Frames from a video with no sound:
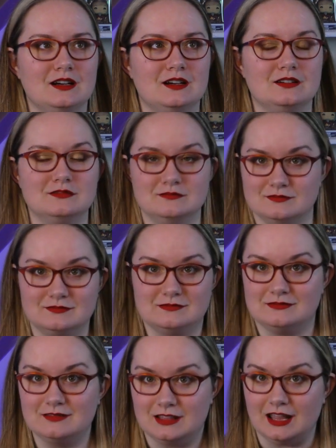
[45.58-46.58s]
Uh,
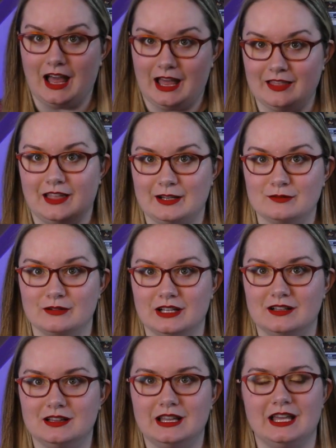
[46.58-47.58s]
the highlight
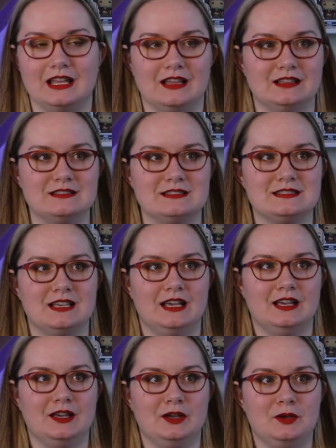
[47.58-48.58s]
reel is
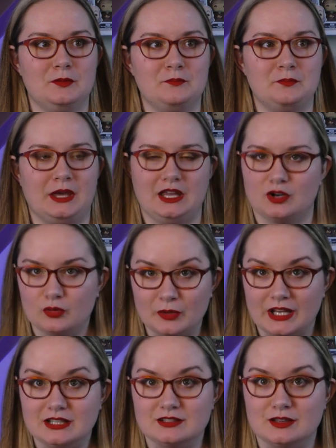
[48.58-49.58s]
Peter
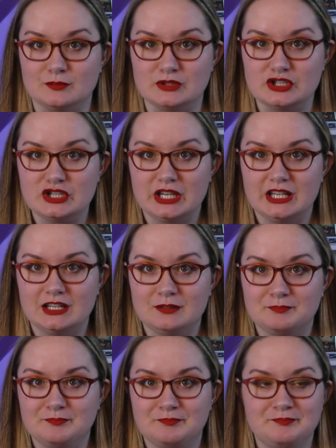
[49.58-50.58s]
went into the machine.